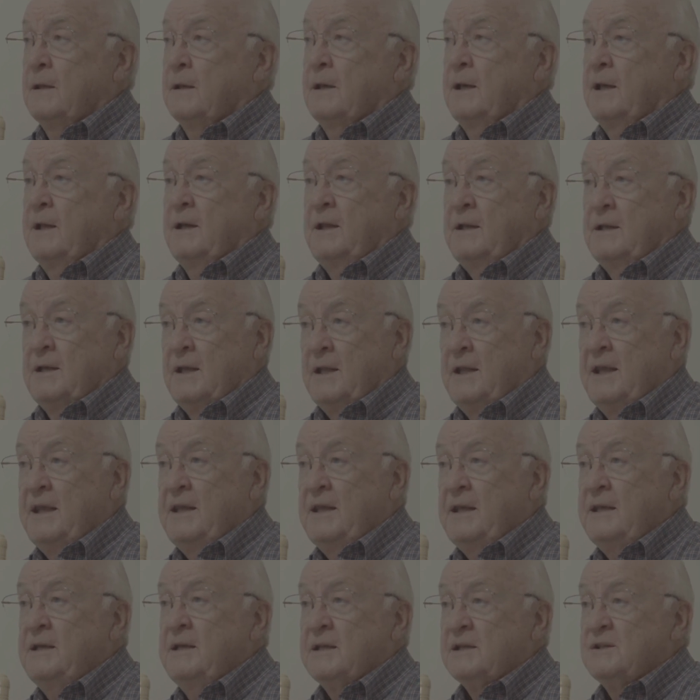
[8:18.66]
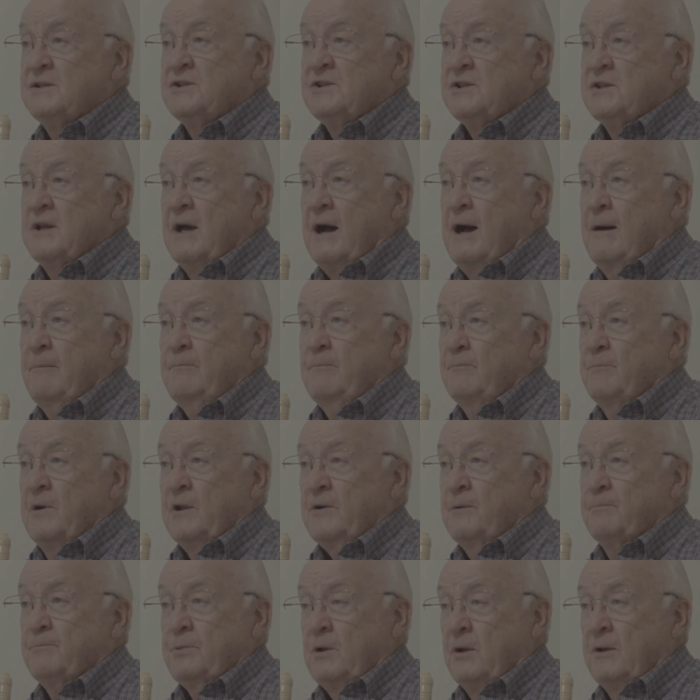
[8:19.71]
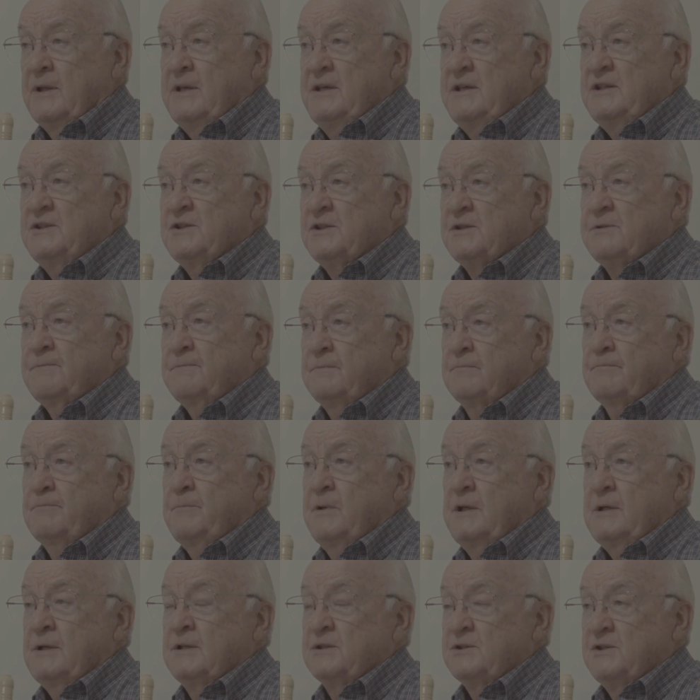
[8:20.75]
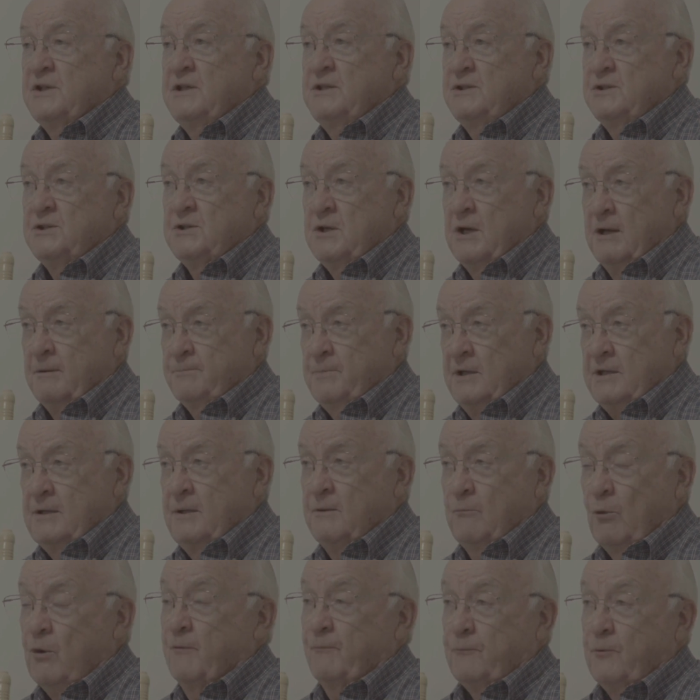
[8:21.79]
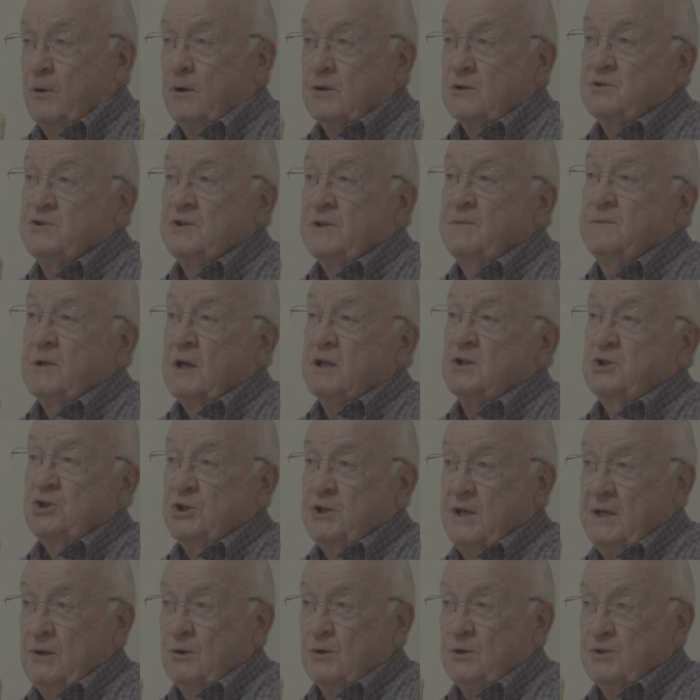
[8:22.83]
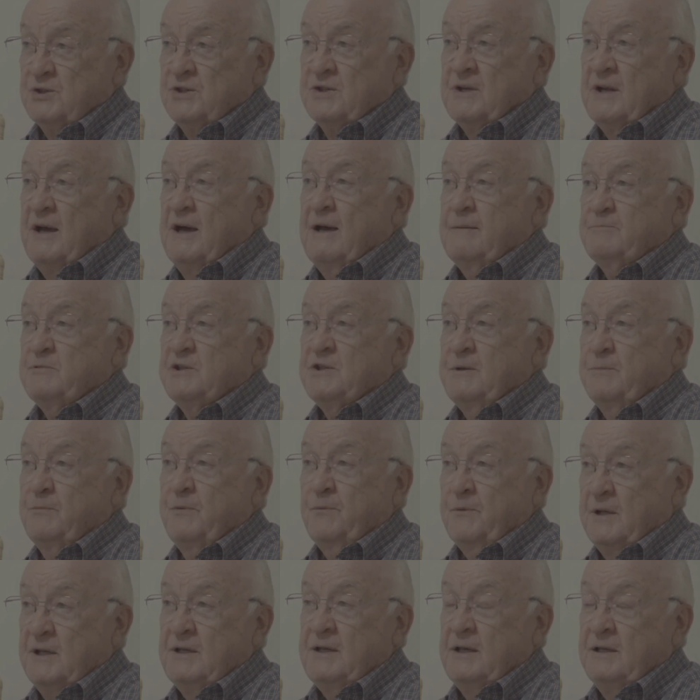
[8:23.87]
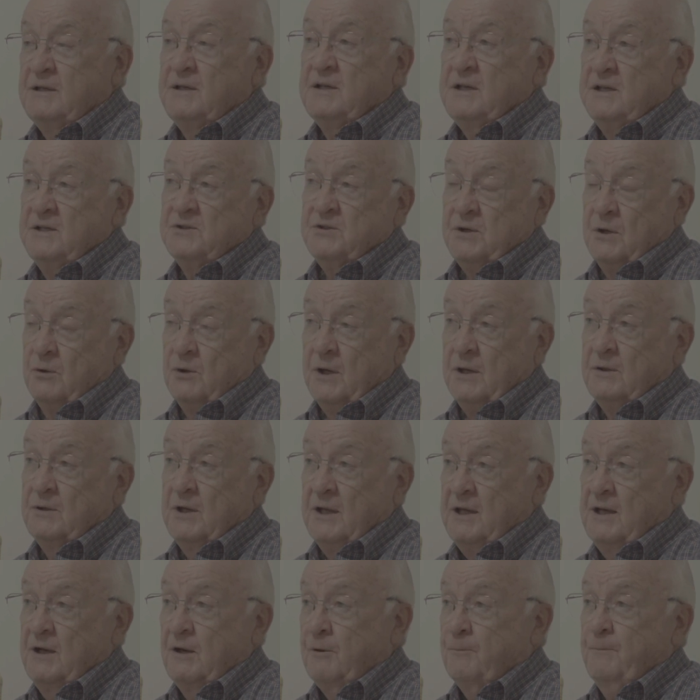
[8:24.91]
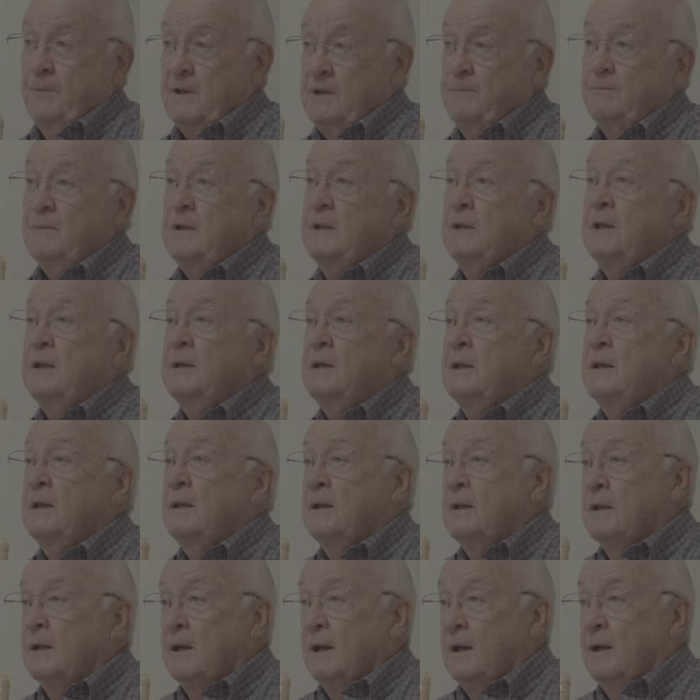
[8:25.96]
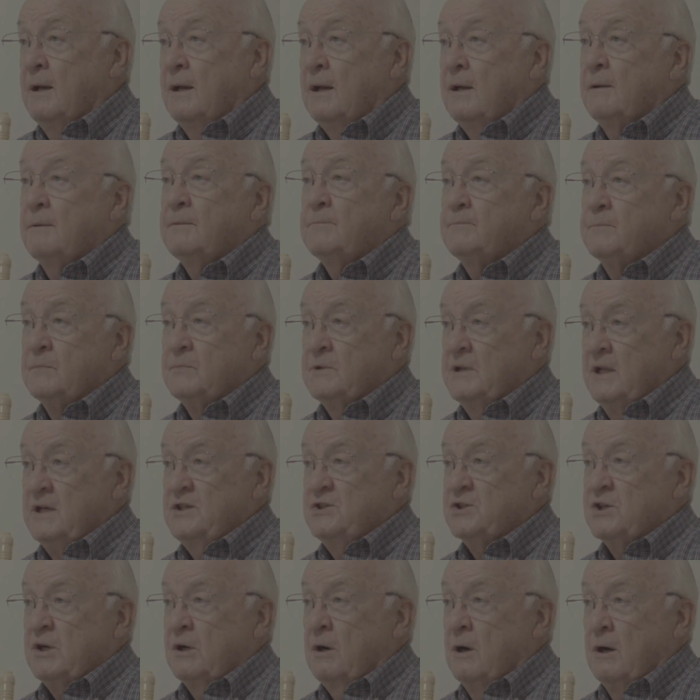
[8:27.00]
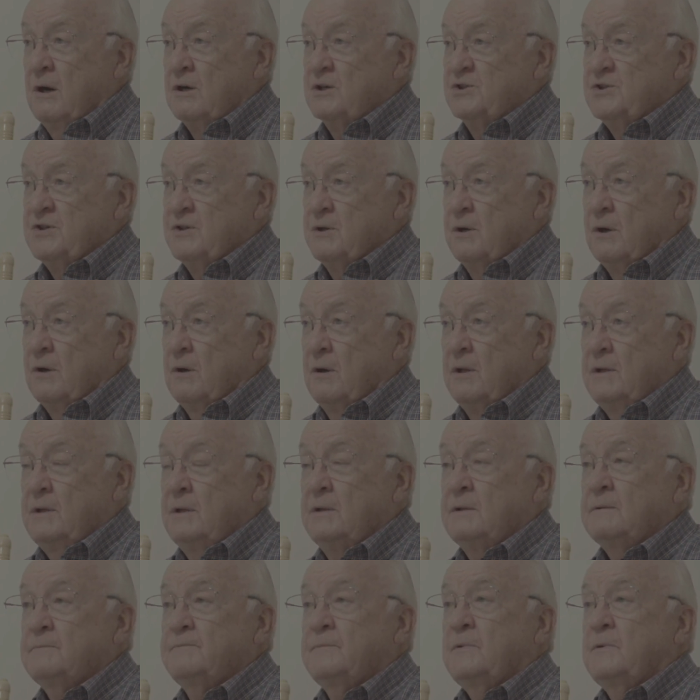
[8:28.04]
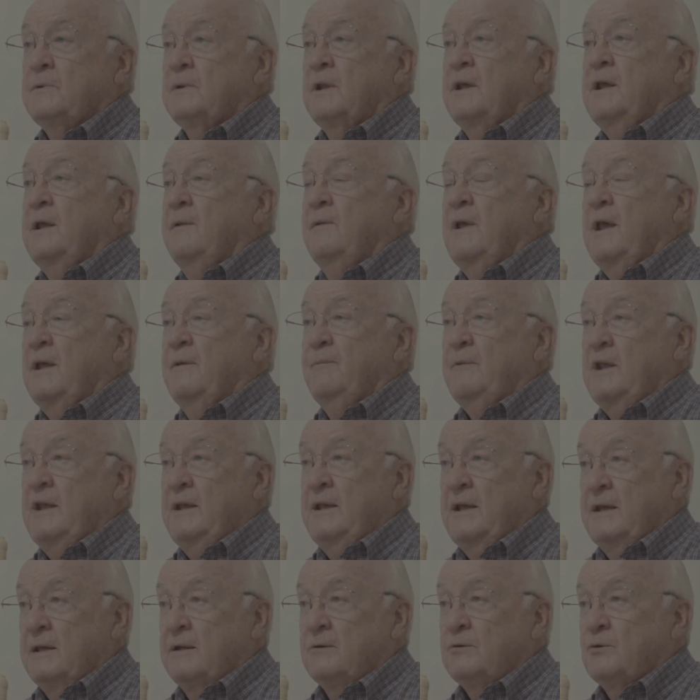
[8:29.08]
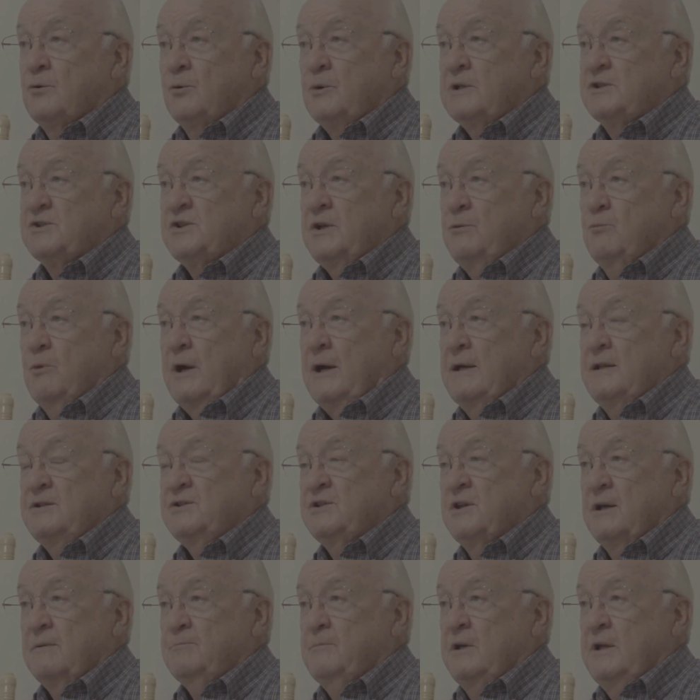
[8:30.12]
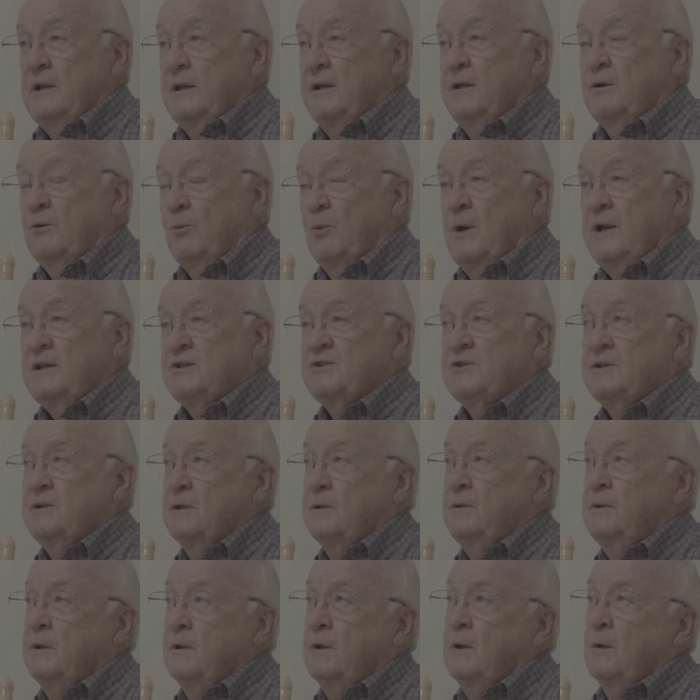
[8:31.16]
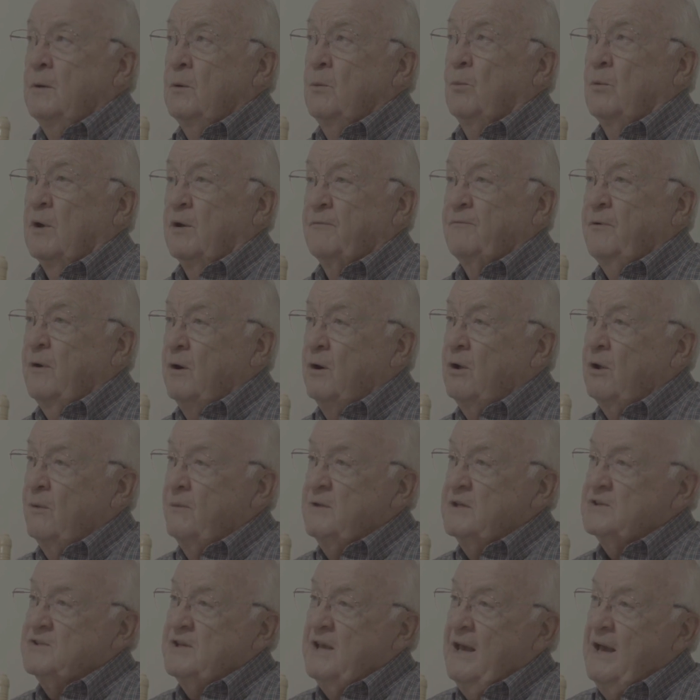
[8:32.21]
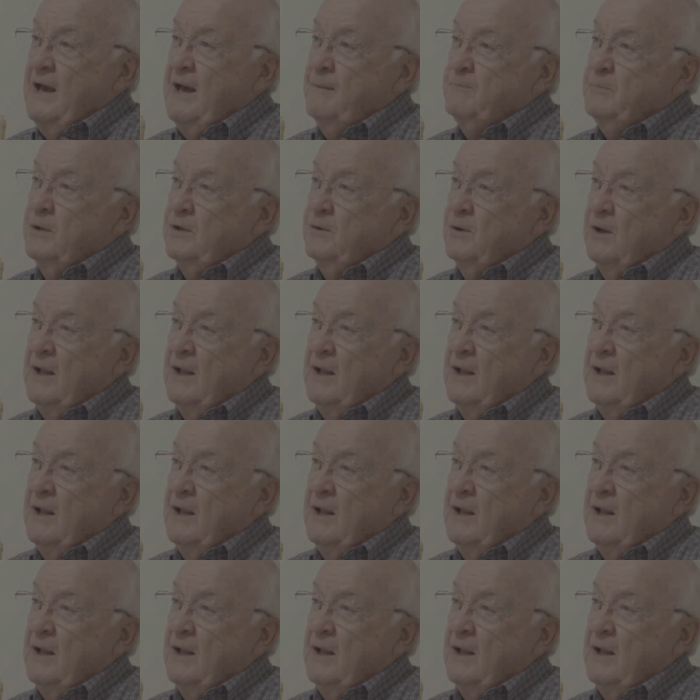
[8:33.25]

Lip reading: And then he gets stopped by the police because he's dumping. Well, first, a jailer stops him thinking he's going to help him get his car started. In the end, Quincy winds up getting arrested. Well, if all this happened